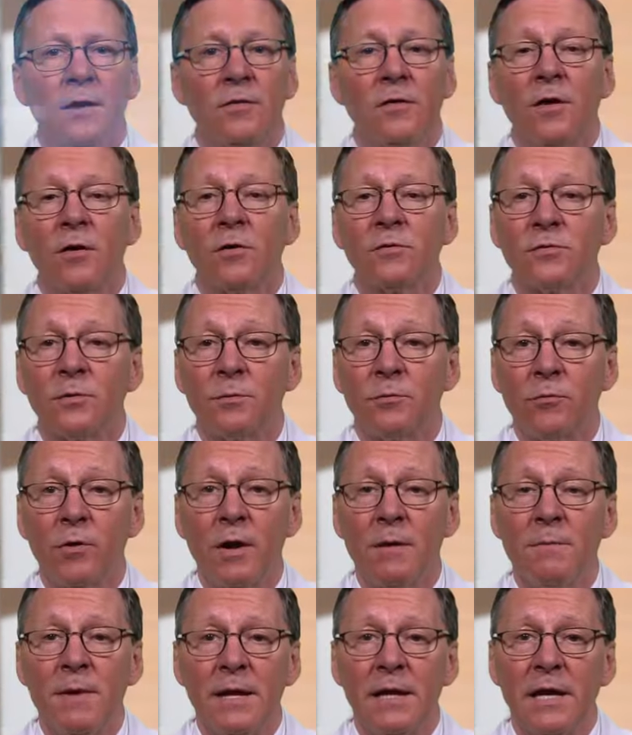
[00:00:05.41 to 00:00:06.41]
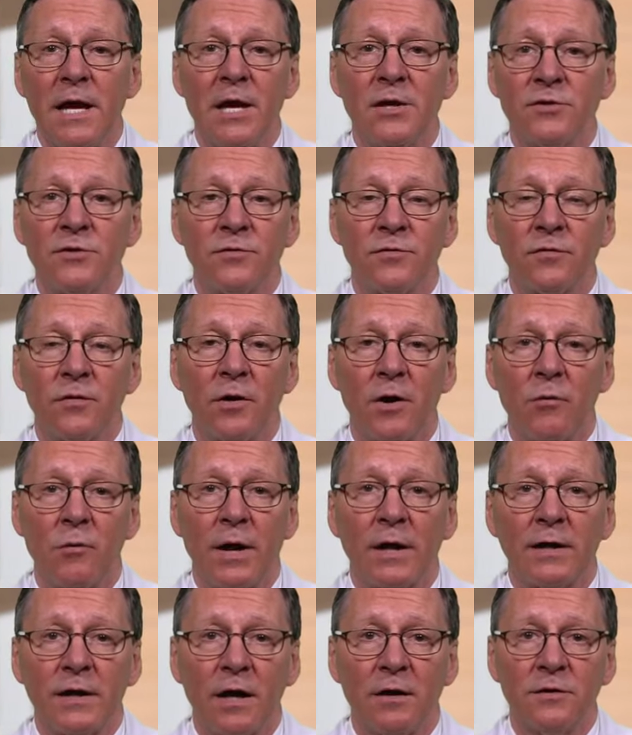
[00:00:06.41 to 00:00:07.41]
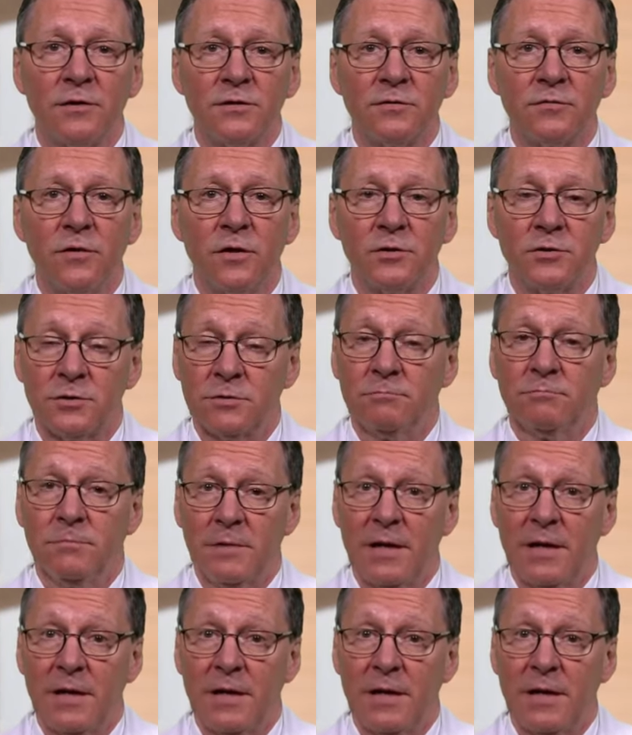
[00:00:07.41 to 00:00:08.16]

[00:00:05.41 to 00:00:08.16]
There are some great medications for erectile dysfunction,